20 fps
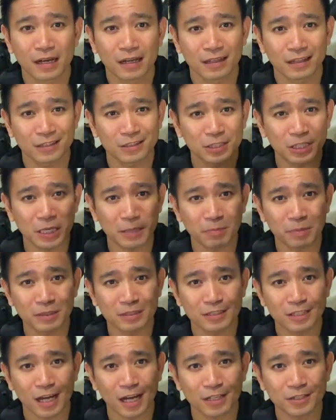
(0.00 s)
Let's keep
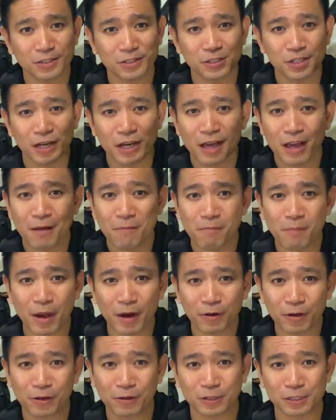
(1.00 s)
in touch.
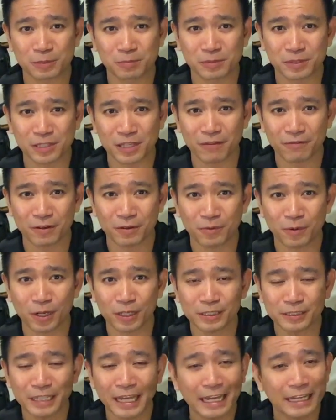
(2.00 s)
Merry Christmas,
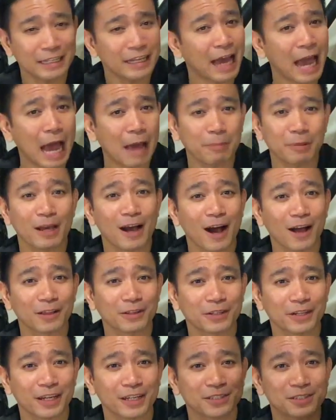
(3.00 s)
everyone. Happy
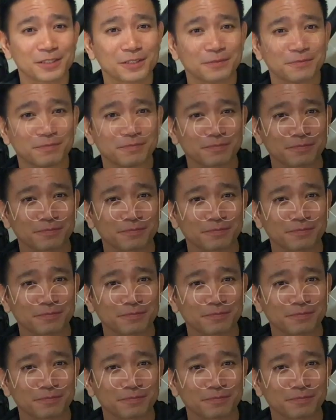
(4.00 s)
holidays.